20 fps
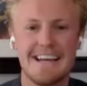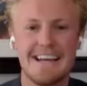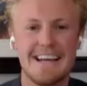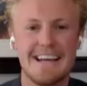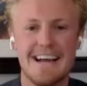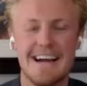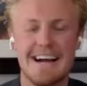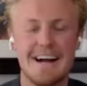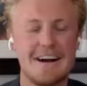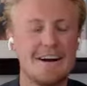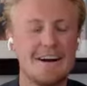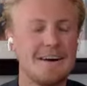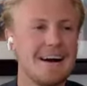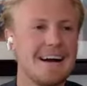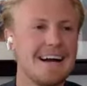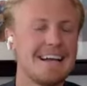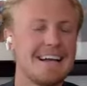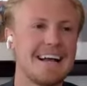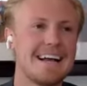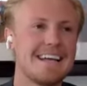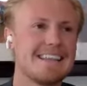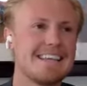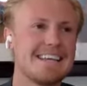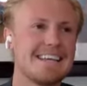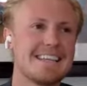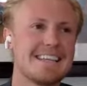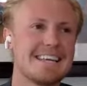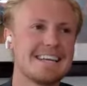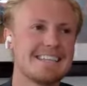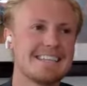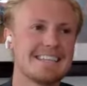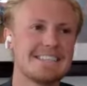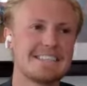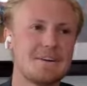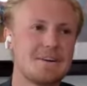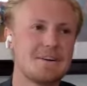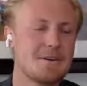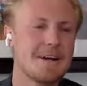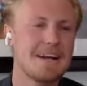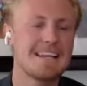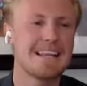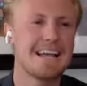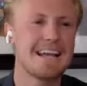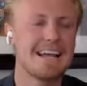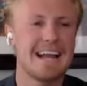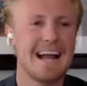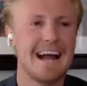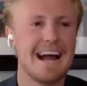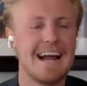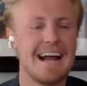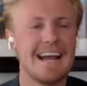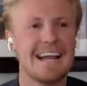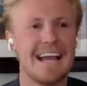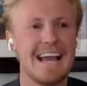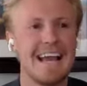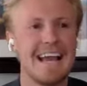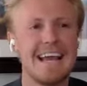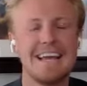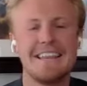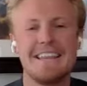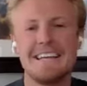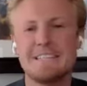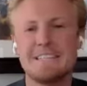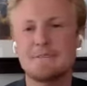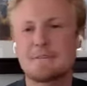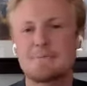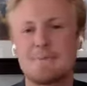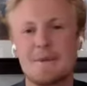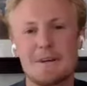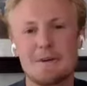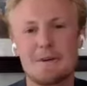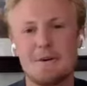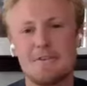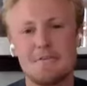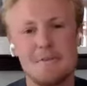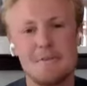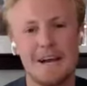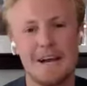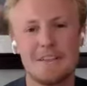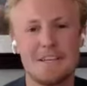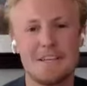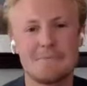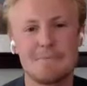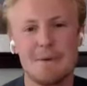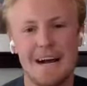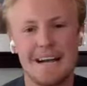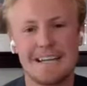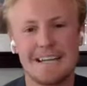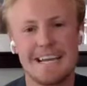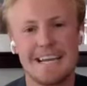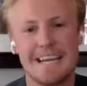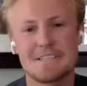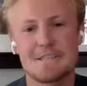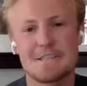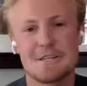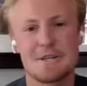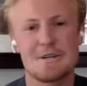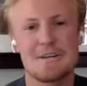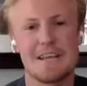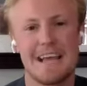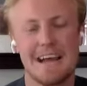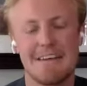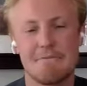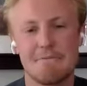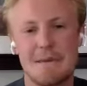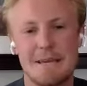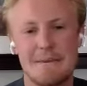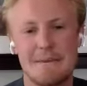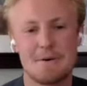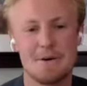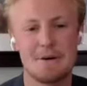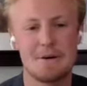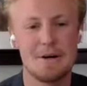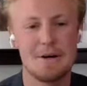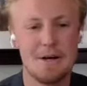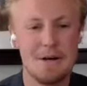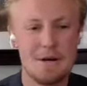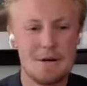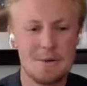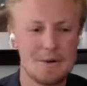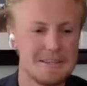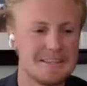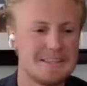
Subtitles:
Oh, I think that's so great. Like and that's what's been cool for me on this podcast too, to have people with